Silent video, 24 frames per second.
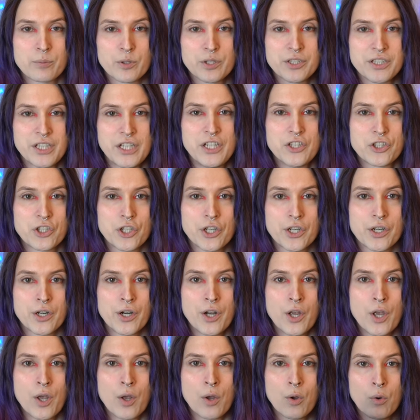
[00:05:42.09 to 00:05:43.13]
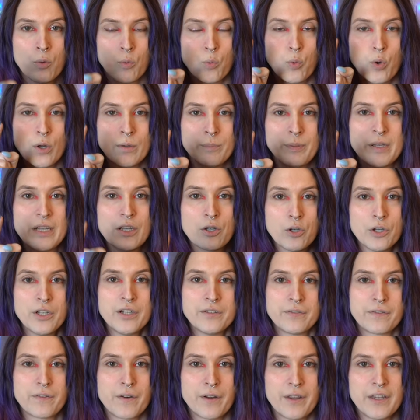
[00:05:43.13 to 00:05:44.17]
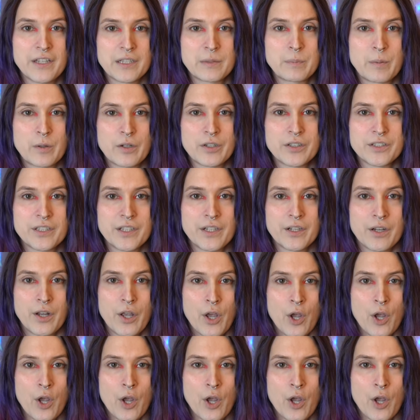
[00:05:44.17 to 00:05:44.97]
procedure would be good for this person.